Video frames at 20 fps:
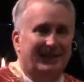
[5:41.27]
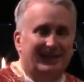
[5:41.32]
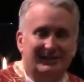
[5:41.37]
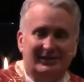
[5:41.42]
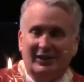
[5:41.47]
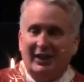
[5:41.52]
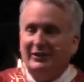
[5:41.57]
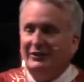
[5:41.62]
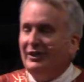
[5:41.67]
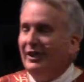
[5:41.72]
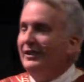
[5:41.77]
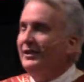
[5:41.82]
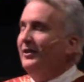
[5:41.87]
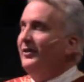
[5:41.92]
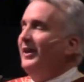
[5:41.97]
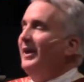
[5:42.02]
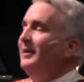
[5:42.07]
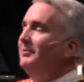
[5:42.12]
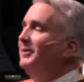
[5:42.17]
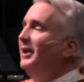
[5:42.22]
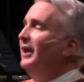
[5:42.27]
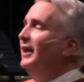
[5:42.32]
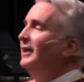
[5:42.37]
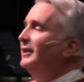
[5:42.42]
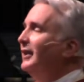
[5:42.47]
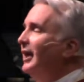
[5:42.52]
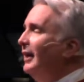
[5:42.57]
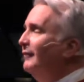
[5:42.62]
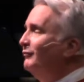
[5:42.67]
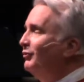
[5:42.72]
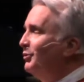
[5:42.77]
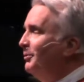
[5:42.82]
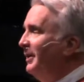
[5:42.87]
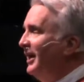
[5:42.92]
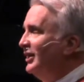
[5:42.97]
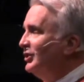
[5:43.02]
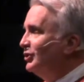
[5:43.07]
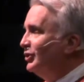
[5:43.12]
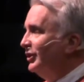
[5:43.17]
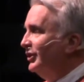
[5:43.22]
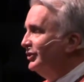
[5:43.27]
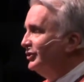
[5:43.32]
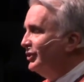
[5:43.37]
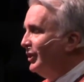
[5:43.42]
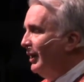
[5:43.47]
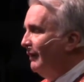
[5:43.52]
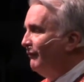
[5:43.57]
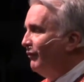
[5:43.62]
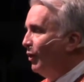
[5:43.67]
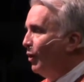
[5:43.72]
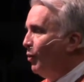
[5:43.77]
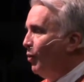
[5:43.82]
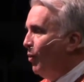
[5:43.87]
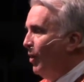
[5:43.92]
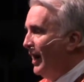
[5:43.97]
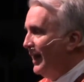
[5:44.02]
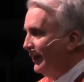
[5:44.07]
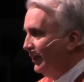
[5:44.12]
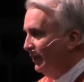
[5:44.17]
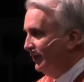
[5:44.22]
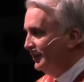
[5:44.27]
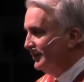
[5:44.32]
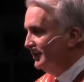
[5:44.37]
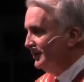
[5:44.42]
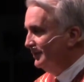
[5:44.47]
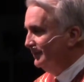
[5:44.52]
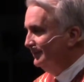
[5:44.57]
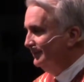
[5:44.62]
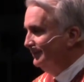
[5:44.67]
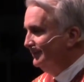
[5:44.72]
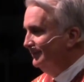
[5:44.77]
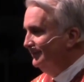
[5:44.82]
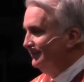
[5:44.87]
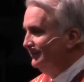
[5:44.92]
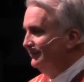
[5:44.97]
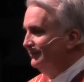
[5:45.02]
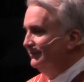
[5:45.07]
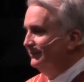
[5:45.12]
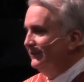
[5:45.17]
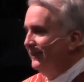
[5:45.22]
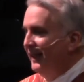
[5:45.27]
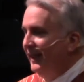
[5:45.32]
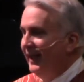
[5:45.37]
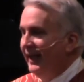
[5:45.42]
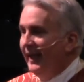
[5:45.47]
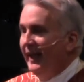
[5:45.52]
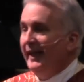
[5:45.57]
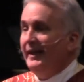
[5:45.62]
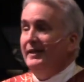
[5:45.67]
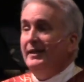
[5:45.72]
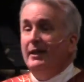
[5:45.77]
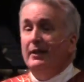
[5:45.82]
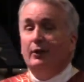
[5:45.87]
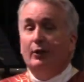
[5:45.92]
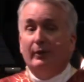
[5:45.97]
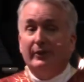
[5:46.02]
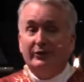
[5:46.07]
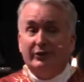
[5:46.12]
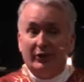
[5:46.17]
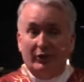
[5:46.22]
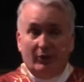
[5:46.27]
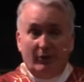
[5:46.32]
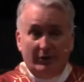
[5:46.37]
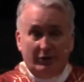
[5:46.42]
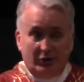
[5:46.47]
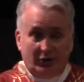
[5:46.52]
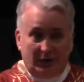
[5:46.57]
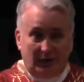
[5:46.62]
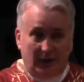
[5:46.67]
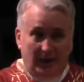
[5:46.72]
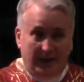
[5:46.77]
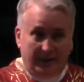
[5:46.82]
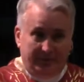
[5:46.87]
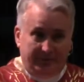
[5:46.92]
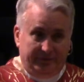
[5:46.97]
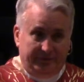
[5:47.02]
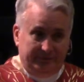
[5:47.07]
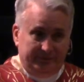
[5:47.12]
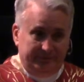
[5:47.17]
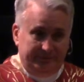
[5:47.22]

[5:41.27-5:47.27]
As I said to them, confirmation is not for whiners, and neither is the Christian life.